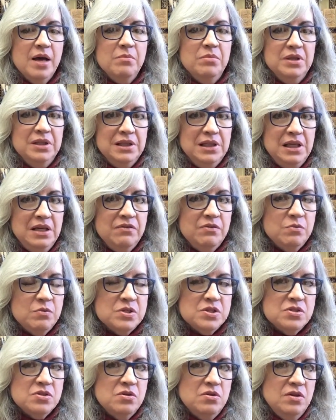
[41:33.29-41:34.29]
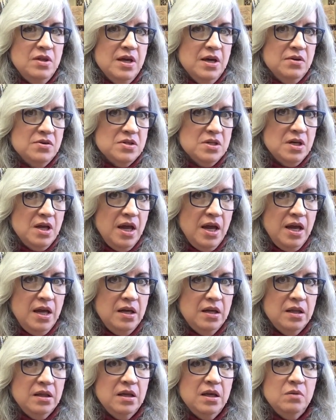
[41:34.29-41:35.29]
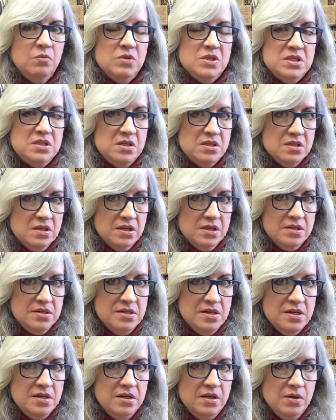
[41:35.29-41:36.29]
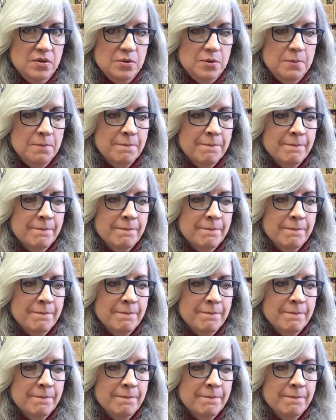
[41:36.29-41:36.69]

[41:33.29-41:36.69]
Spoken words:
I believe it was 2008, and then was discontinued.